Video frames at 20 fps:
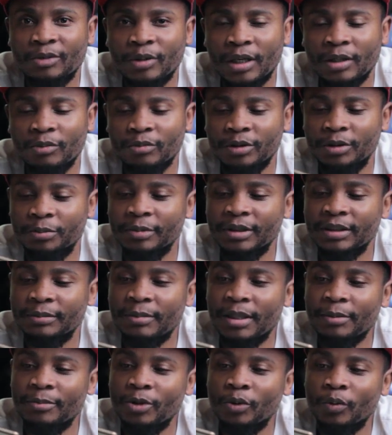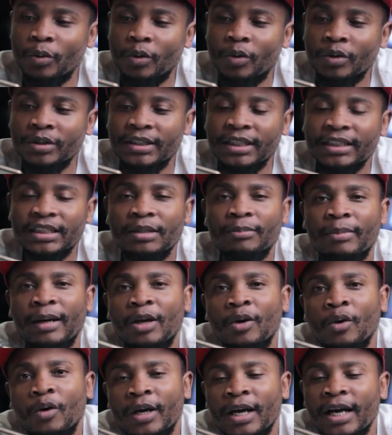that one, which means maybe you were contacted
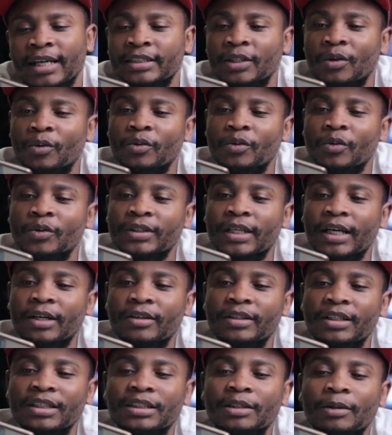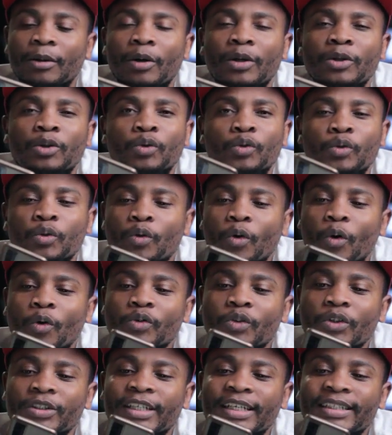by lawyers and all those kind of things, you should
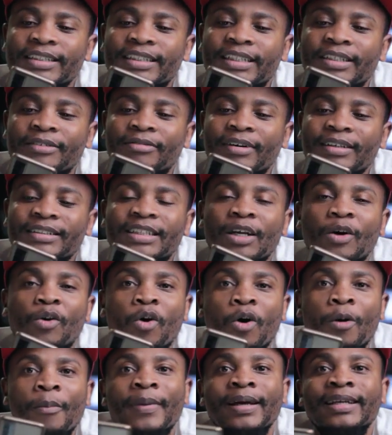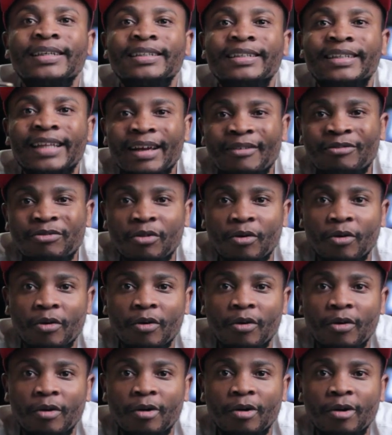also just give us the comment,
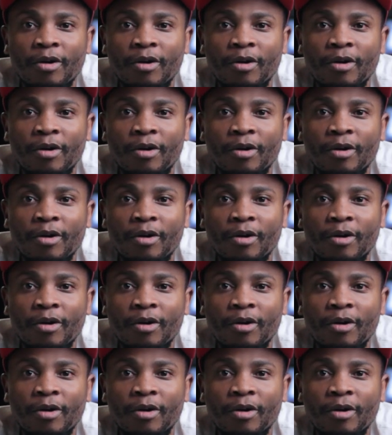therefore.